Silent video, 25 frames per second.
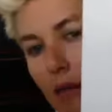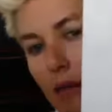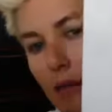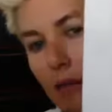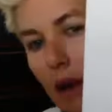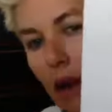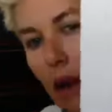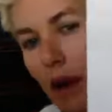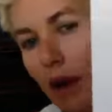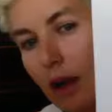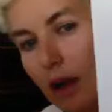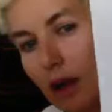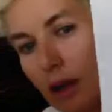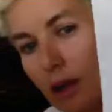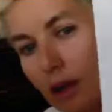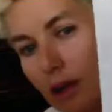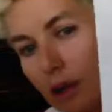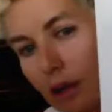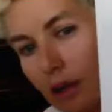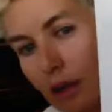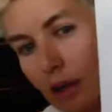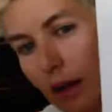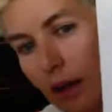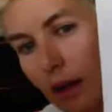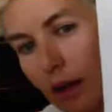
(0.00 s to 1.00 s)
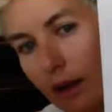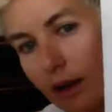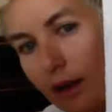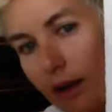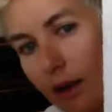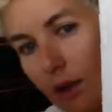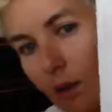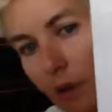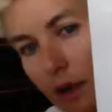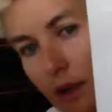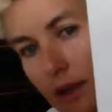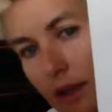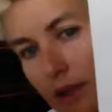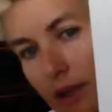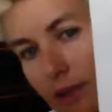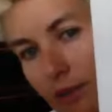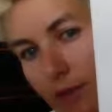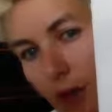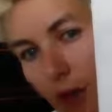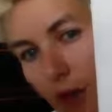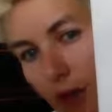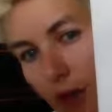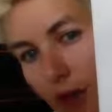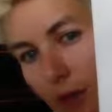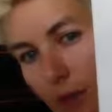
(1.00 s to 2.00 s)
box there where it says
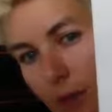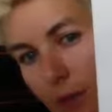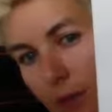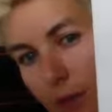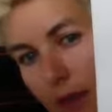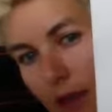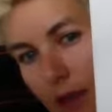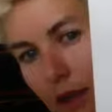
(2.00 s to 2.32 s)
volume